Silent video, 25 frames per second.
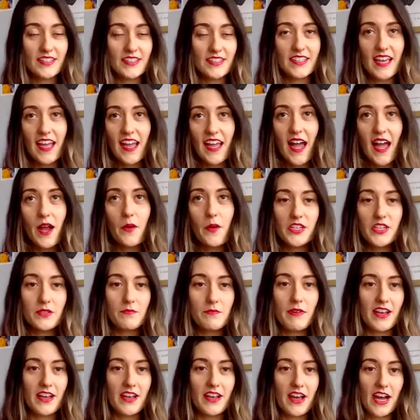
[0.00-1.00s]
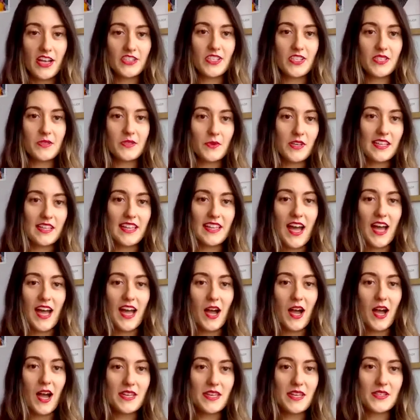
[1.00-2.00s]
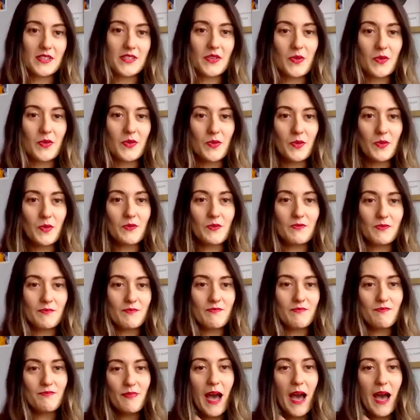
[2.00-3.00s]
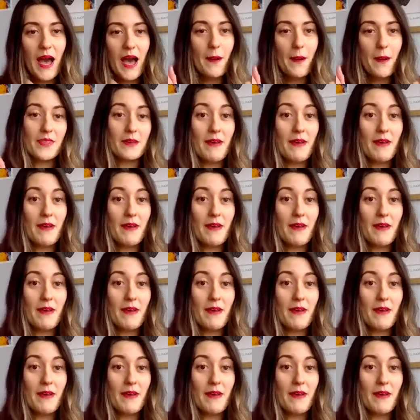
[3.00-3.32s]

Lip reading: I wish my conscience would allow me to pop them